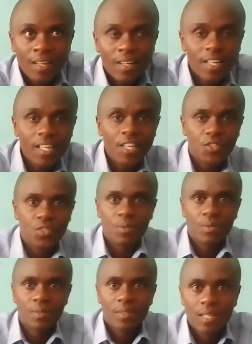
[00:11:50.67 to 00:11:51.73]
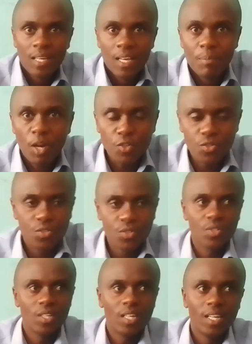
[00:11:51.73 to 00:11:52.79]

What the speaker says: Release. Because